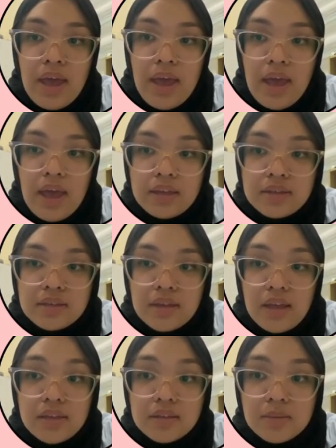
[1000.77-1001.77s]
as
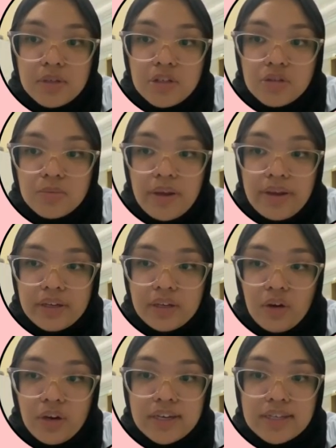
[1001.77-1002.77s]
established by the
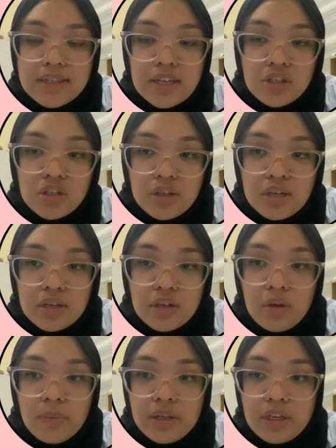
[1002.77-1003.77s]
organization
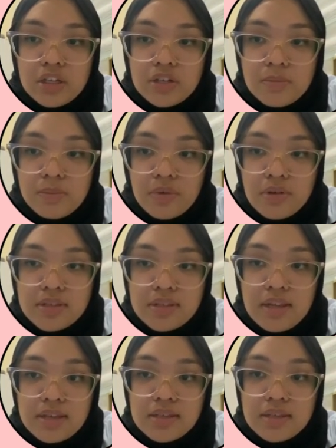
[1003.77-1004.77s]
communication
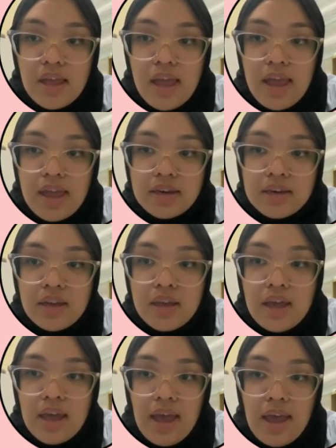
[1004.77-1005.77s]
process and
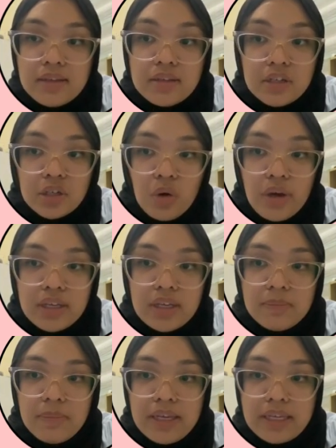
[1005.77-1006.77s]
as
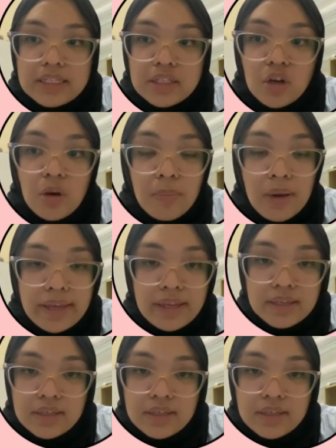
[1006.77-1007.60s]
required by its compliance